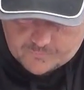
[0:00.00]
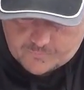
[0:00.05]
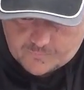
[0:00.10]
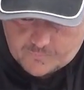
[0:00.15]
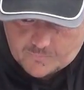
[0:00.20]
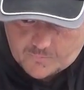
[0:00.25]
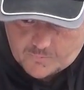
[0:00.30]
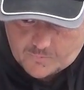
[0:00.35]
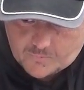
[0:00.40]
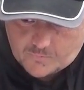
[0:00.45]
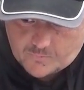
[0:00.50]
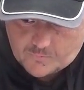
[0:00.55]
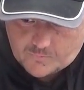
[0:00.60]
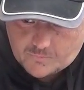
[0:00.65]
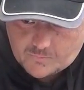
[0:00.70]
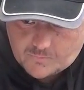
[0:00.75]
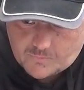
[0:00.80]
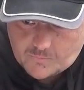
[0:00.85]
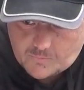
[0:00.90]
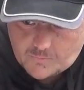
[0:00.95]

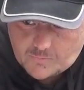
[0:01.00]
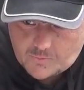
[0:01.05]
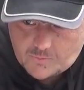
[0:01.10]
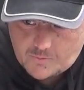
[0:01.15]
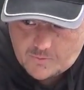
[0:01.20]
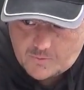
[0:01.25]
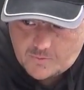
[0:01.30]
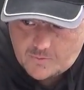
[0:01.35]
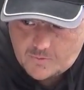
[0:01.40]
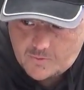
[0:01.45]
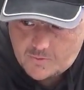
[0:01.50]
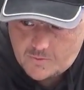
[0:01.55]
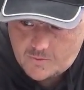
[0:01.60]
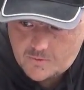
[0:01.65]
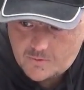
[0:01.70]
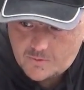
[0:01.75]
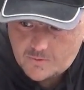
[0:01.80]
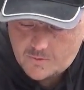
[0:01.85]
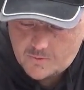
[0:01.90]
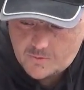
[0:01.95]

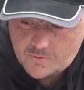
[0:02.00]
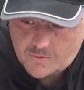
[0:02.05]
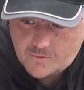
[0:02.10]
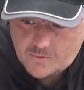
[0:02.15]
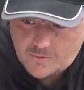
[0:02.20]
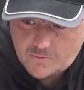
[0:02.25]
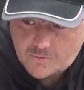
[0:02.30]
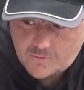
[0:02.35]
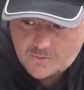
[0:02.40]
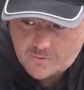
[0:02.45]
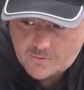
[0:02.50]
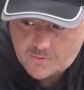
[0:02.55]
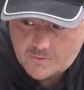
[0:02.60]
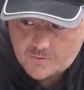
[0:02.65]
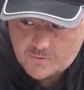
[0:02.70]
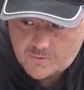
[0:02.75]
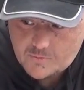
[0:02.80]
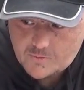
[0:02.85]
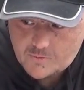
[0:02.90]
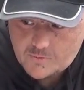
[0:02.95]

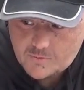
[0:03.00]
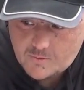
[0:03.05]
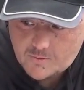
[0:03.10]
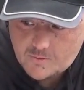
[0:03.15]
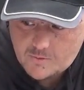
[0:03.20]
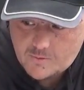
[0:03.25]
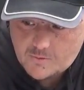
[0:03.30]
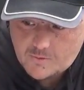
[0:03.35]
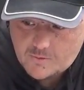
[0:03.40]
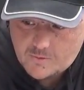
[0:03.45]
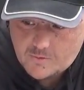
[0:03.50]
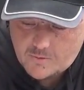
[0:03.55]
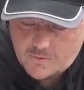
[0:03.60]
(not speaking)